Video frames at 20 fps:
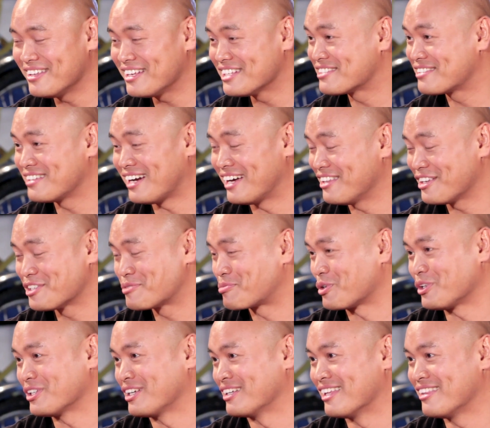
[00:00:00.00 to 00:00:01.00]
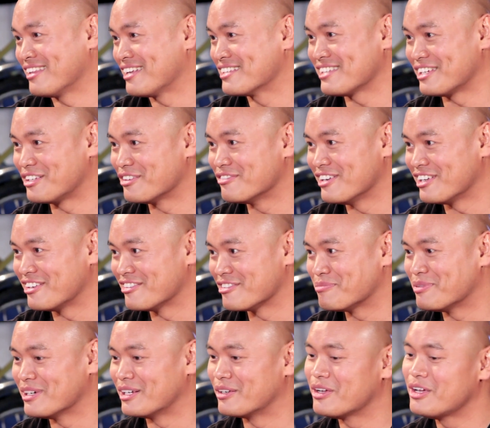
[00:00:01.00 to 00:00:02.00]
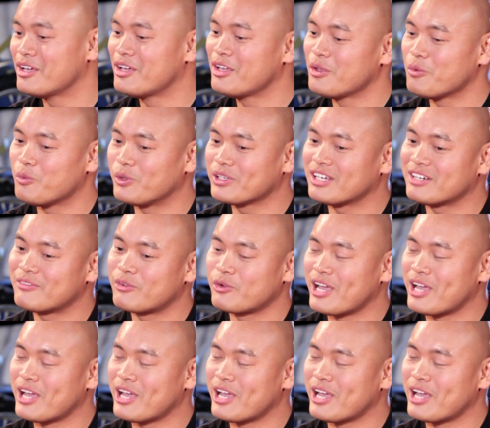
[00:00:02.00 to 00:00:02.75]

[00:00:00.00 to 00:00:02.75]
think it's brilliant. I think it's innovative. But what kind of a